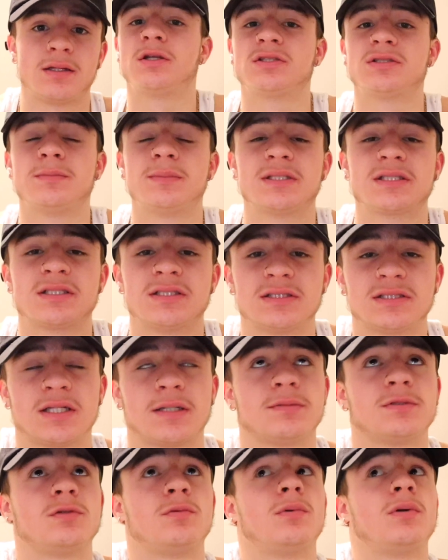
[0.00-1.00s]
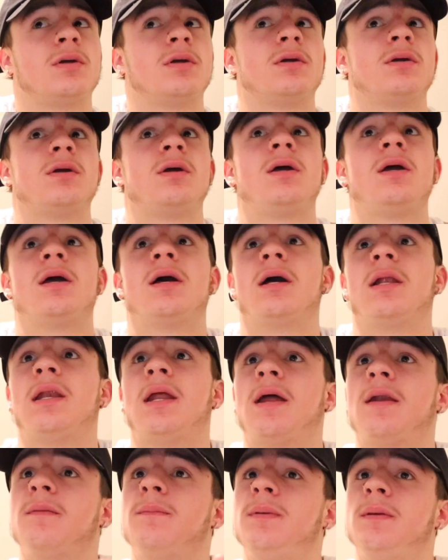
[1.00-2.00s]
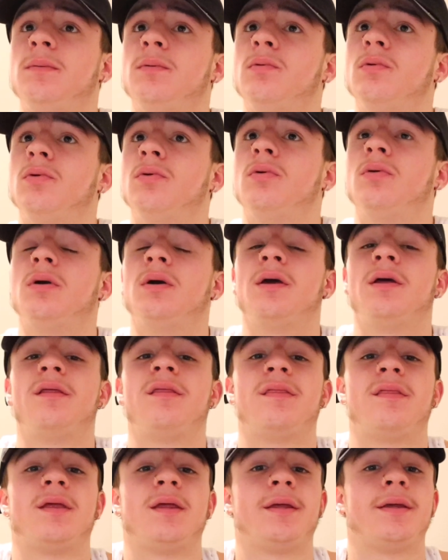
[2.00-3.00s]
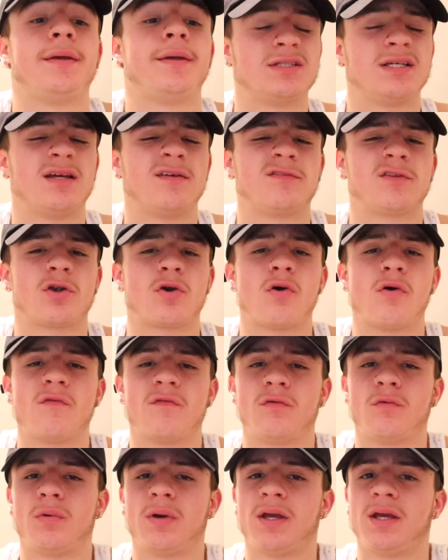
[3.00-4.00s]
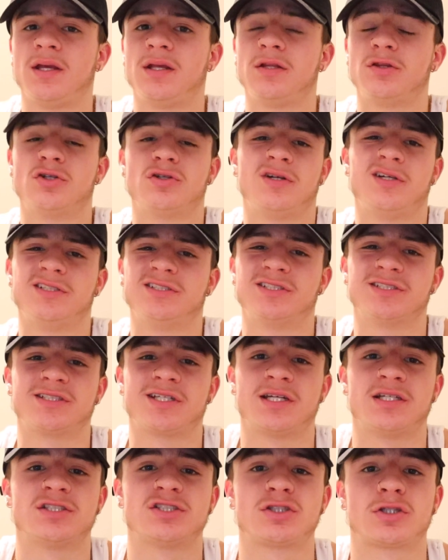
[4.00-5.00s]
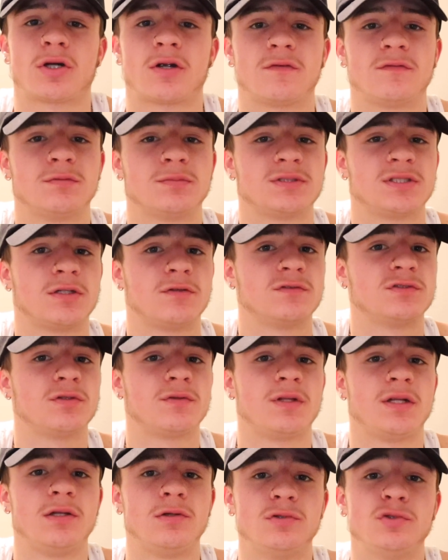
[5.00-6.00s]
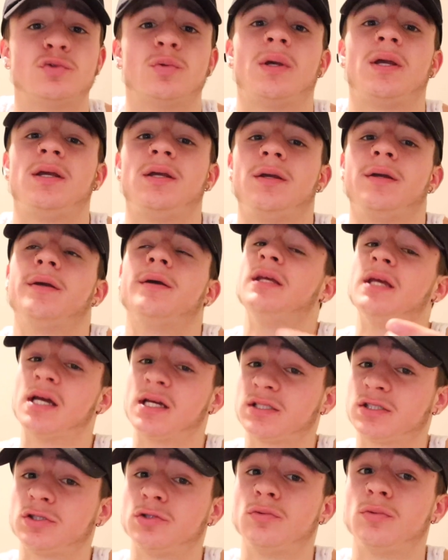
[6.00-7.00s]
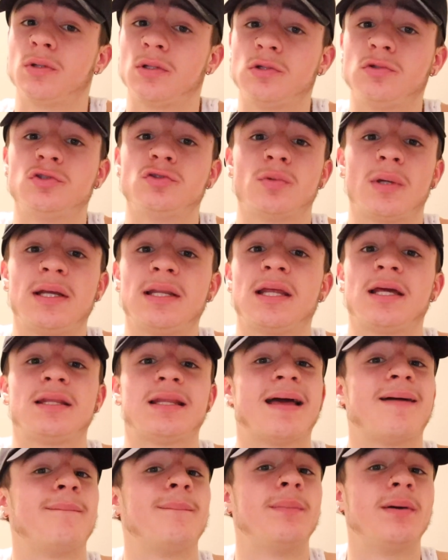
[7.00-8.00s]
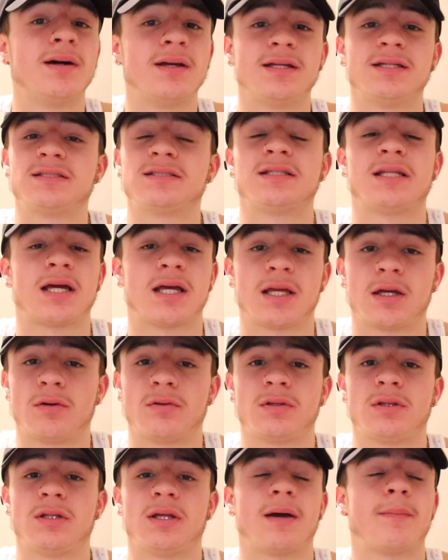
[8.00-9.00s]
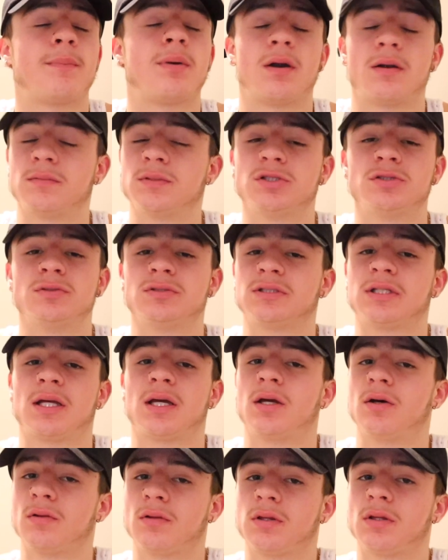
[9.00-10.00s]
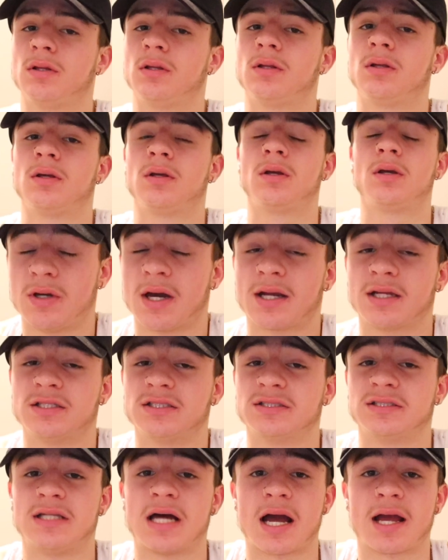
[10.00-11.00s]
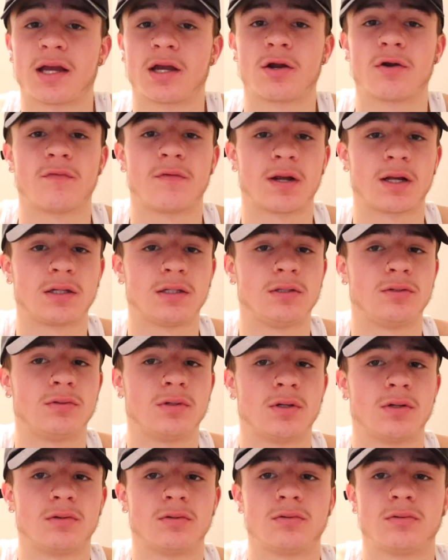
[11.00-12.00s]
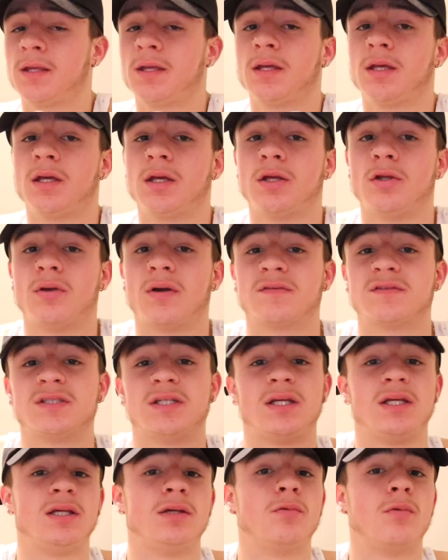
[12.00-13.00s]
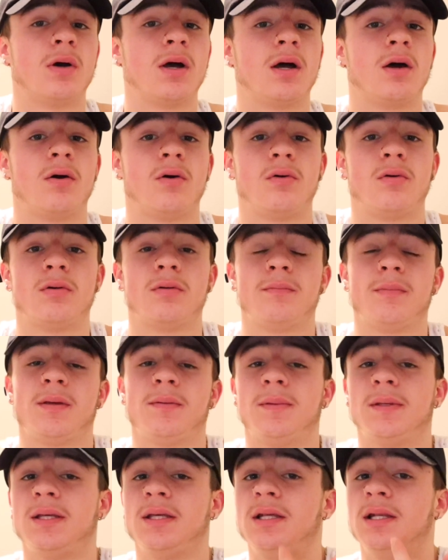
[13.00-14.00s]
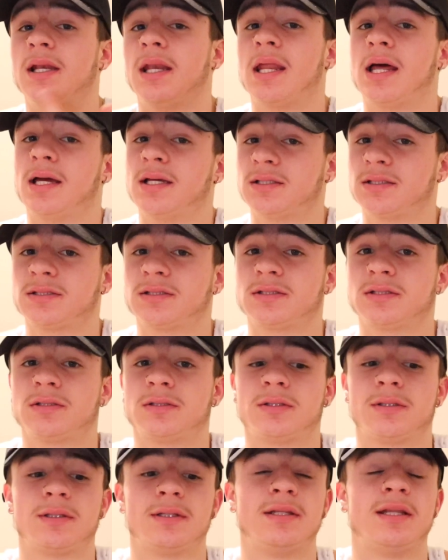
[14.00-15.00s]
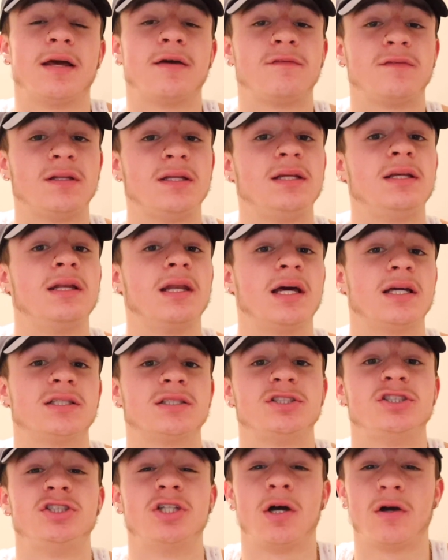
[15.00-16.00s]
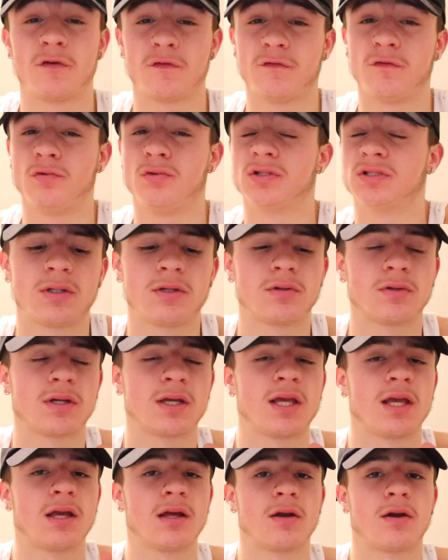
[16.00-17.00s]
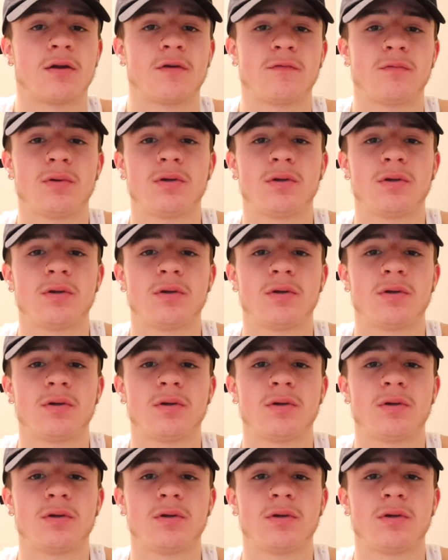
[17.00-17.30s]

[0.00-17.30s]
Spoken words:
There's a misconception where a lot of people think if they're overweight, they're just gonna starve themselves so they lose weight. Yes, you will lose weight like that, but it's not healthy. I promise you it's not healthy. You gotta just diet correctly, you know. You have to eat well, maybe eat less. Definitely eat less junk food. We're gonna kick it off.